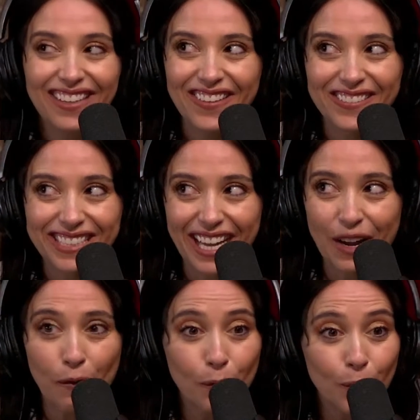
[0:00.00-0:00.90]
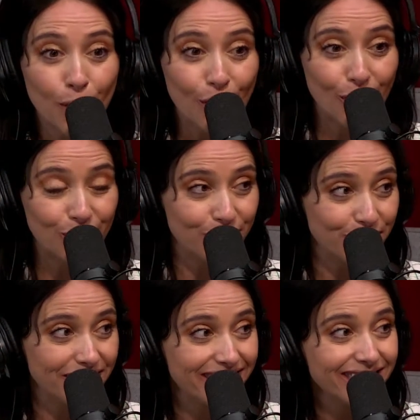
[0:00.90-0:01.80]
I was like, whoa,
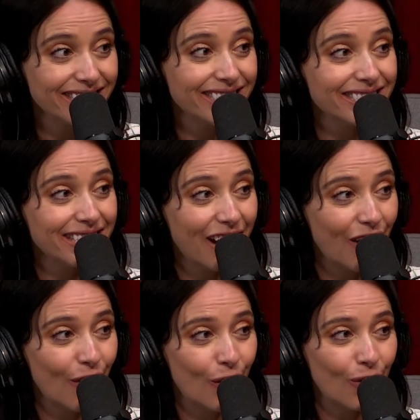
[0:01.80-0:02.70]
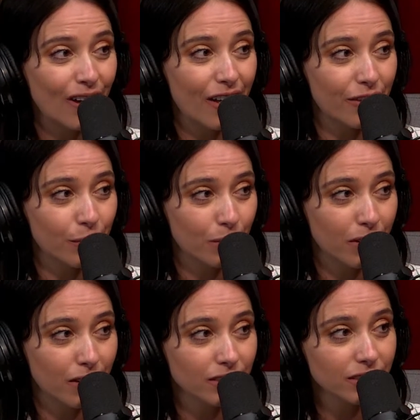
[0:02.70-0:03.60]
dude, this is a whole other
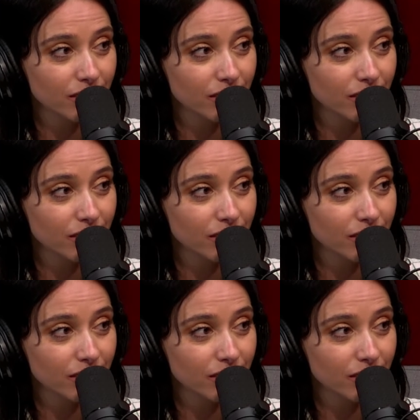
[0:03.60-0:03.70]
world.